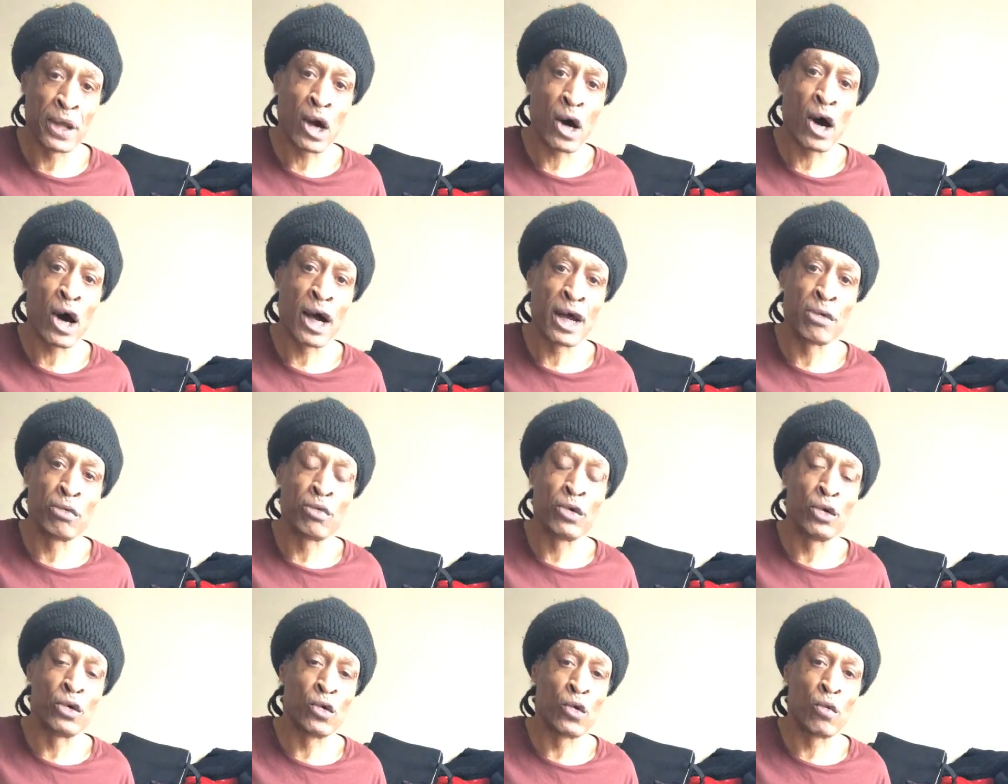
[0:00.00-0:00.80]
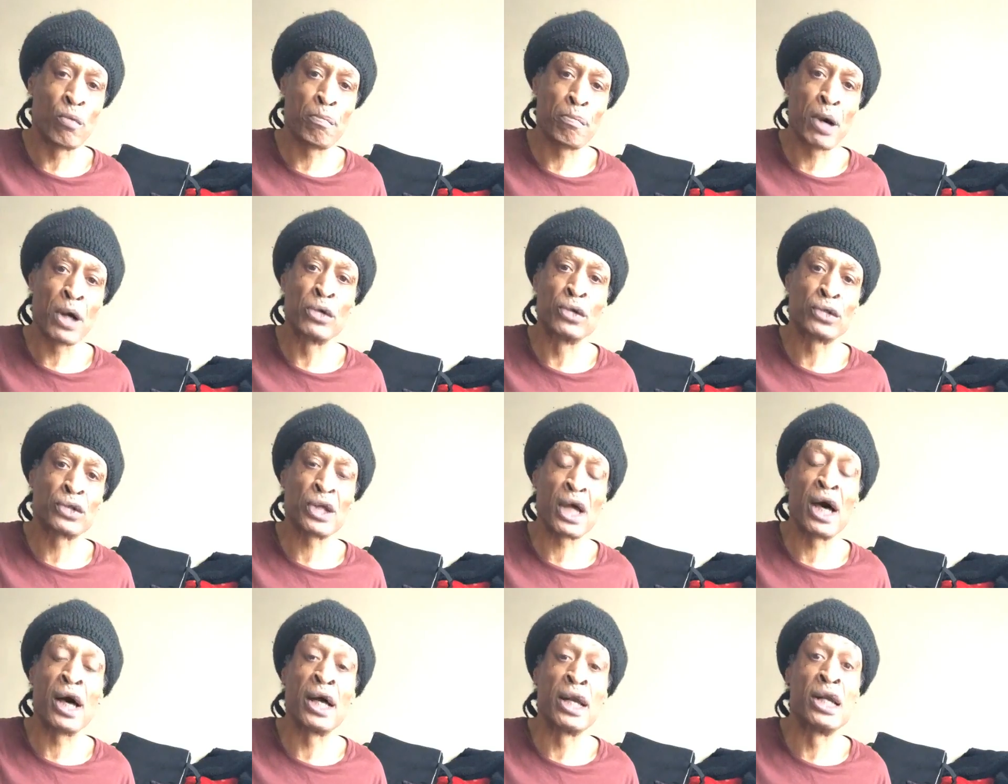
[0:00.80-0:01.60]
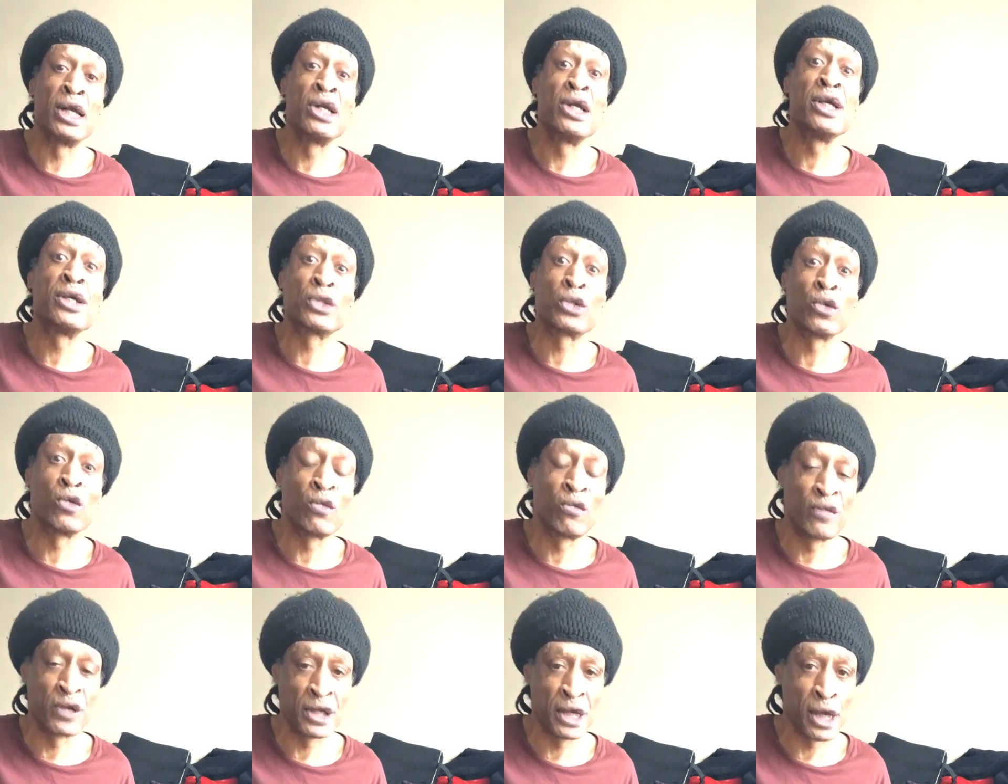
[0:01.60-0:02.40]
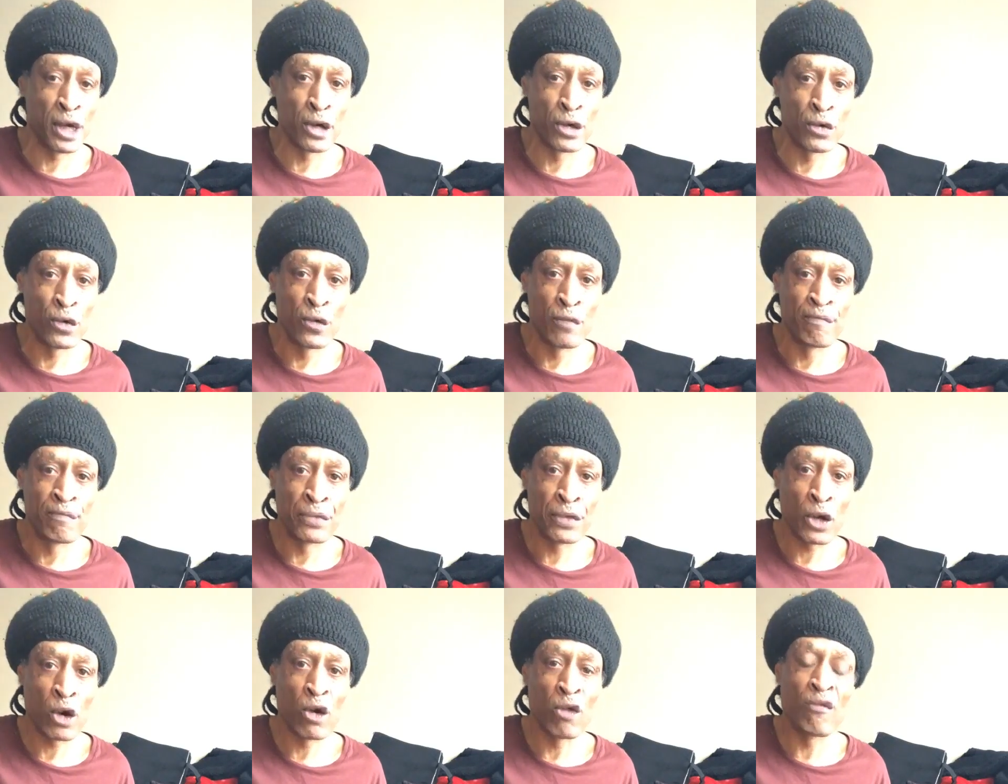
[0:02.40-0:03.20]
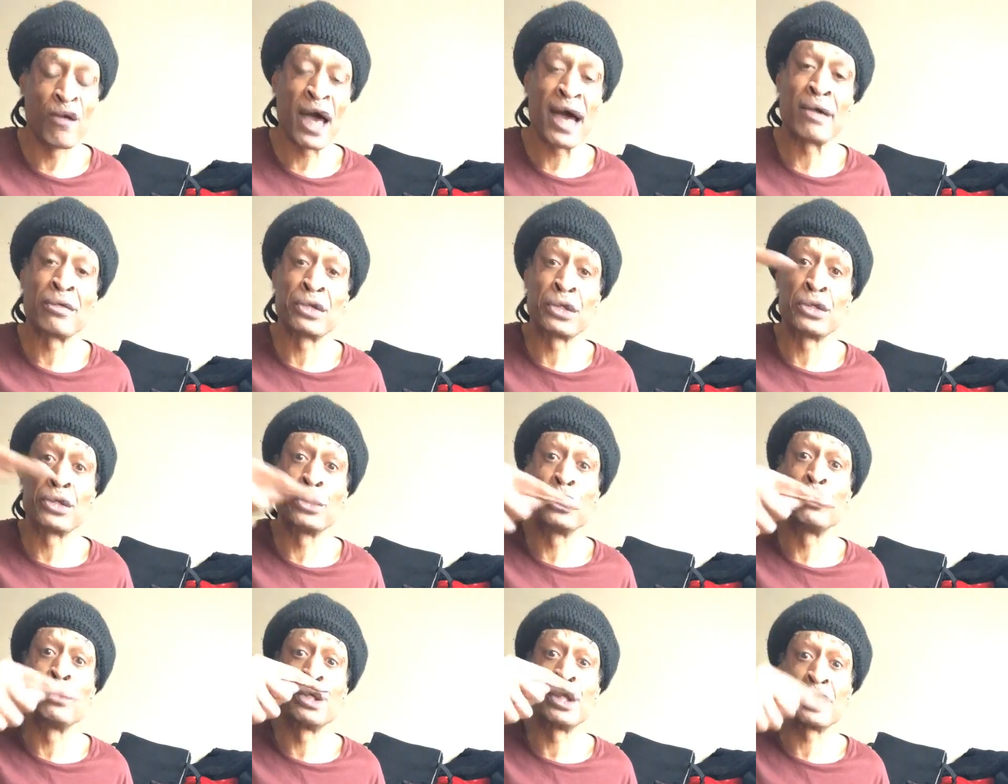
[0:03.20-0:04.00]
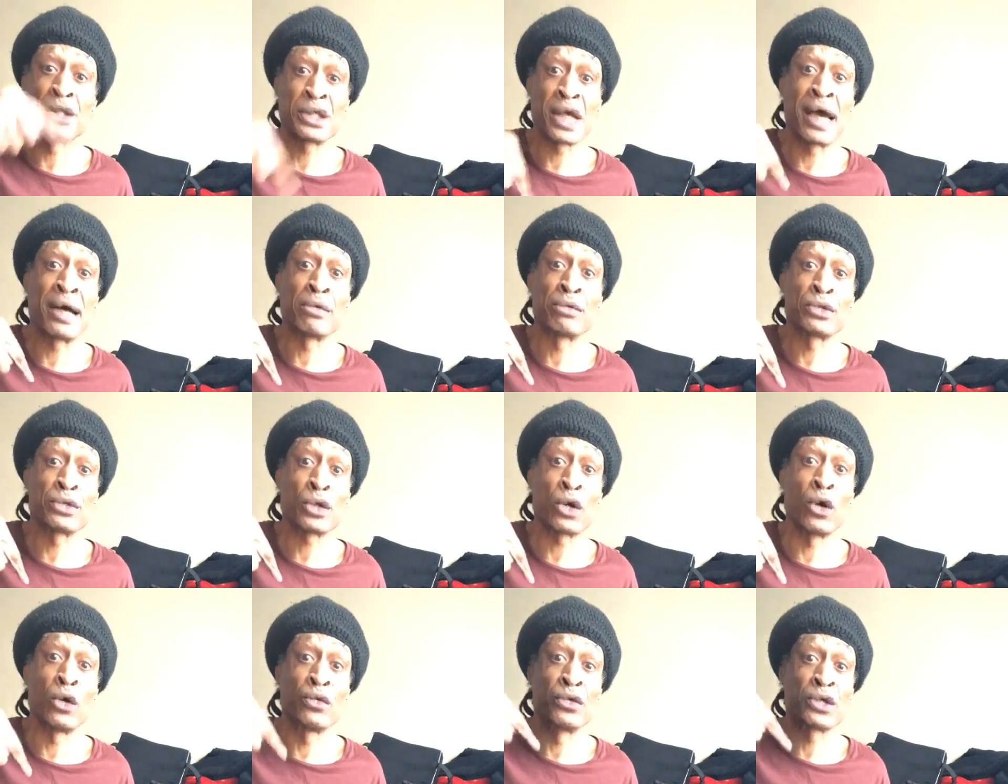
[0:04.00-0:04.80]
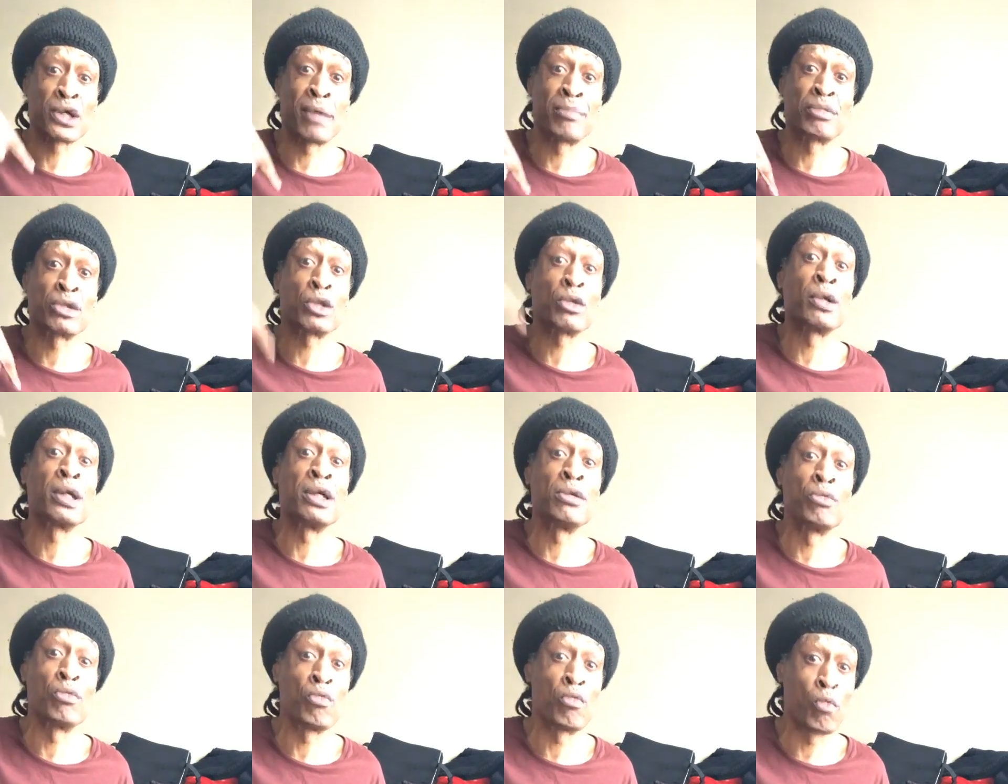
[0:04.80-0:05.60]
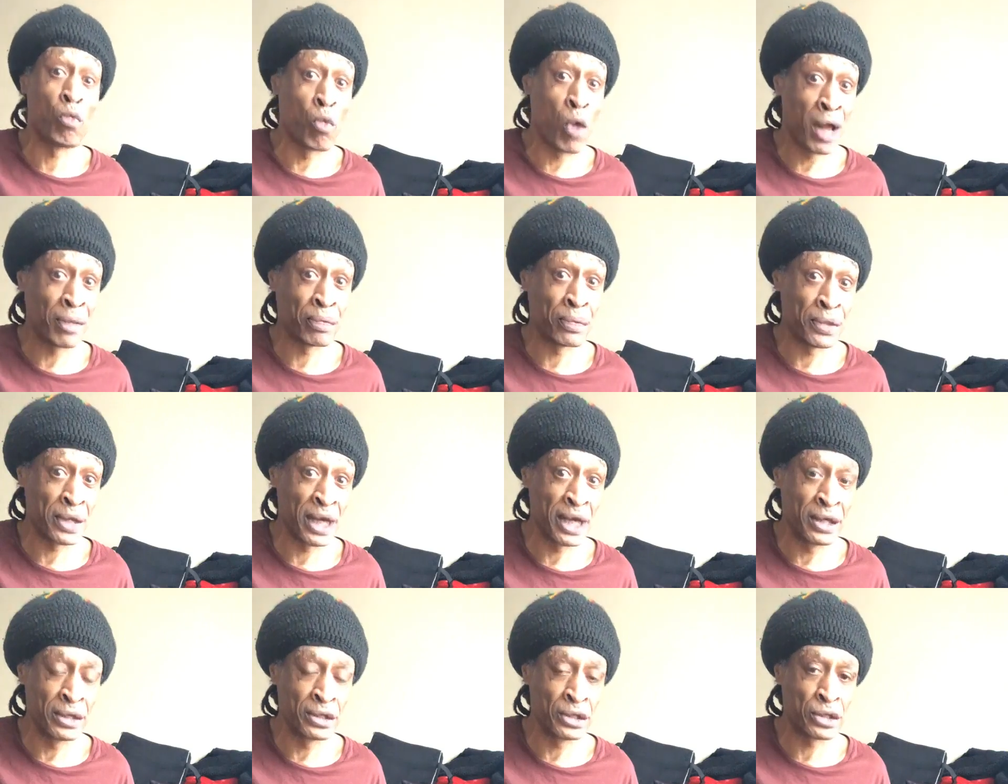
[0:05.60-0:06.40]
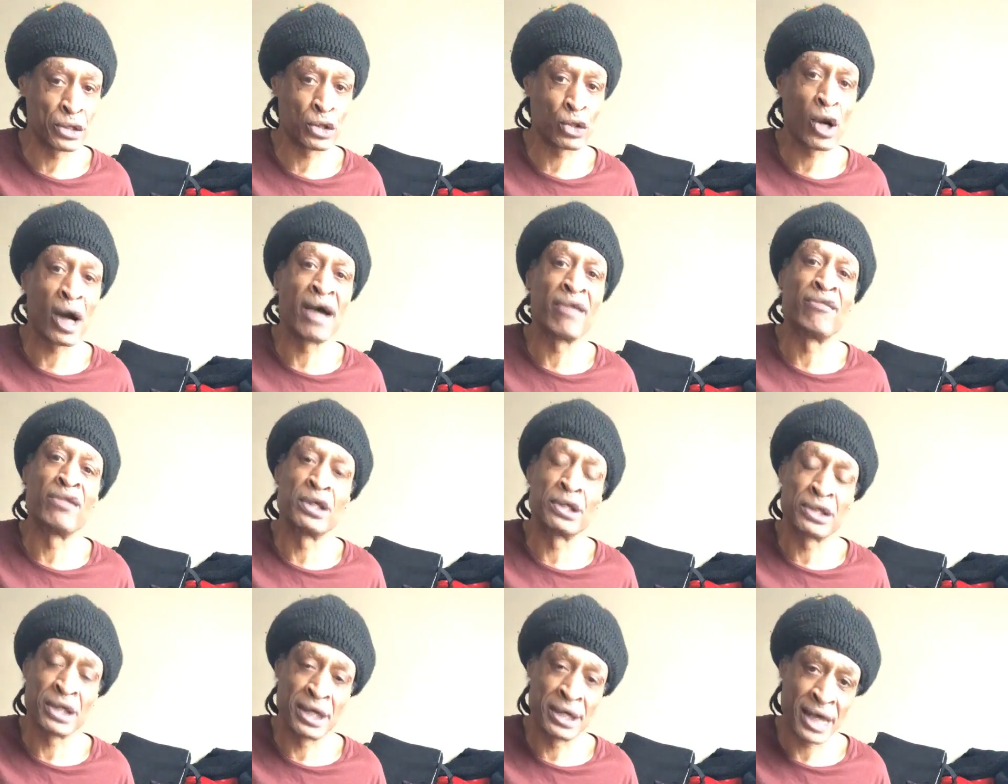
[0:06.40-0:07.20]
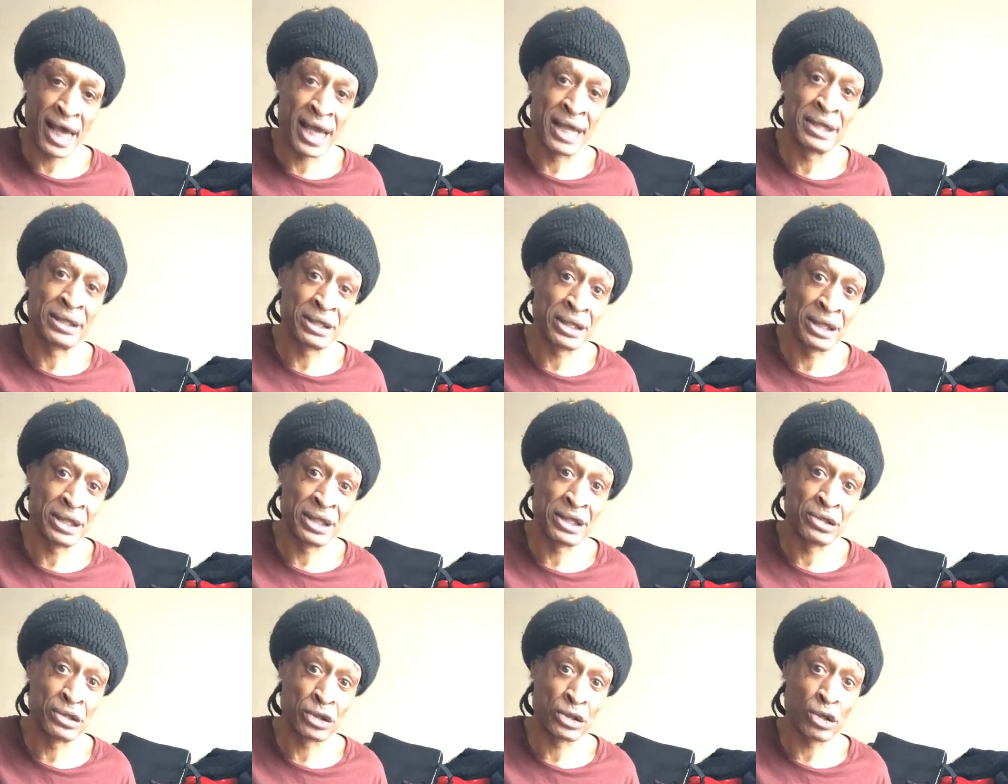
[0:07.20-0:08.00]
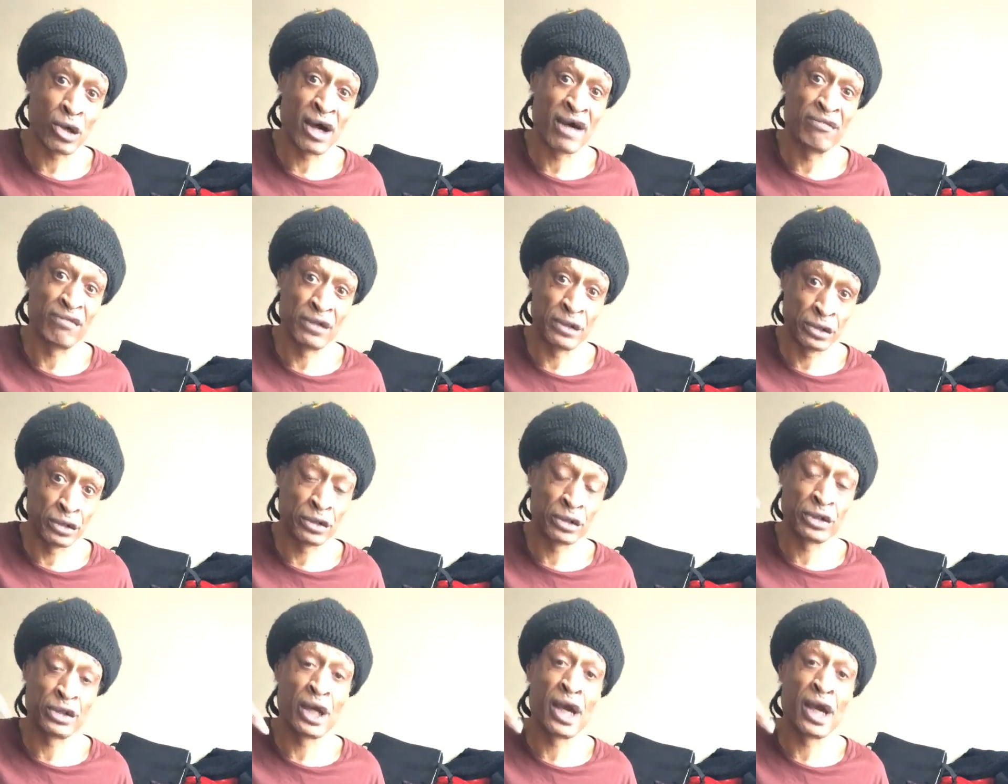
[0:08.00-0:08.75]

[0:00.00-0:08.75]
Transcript: I will post a little video of how this unit sounds on some 21 inch drivers and 18 inch drivers.